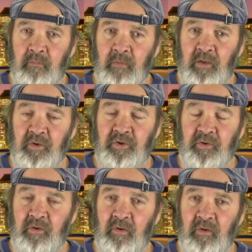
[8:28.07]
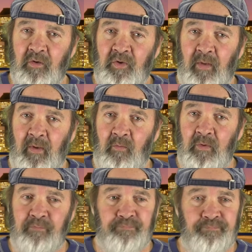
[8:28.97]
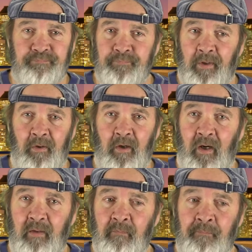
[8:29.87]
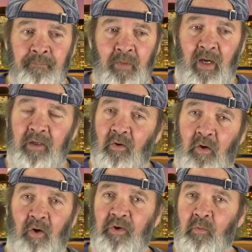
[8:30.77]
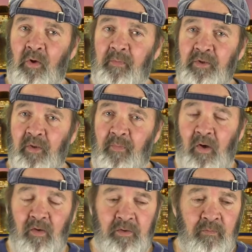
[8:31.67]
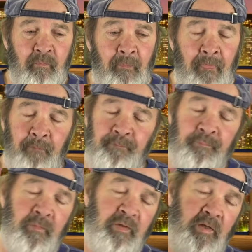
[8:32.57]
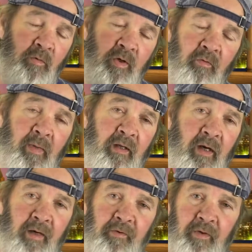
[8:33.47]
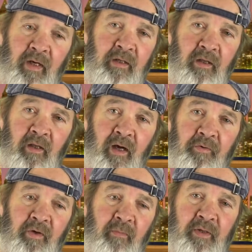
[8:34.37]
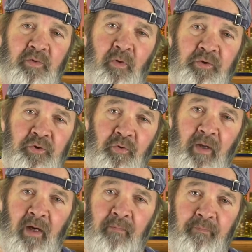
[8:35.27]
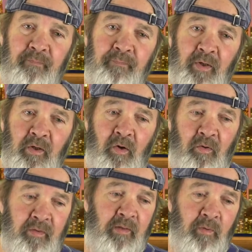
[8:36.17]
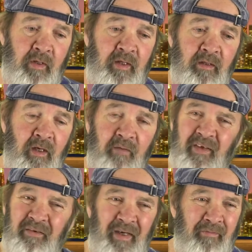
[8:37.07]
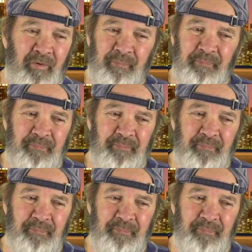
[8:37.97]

I just stood there and looked at him. I went, "All right. How you going to argue with him? He's the boss." So I went over my locker, got in the locker, got my sweatshirt out, put it on. He went ahead and left. The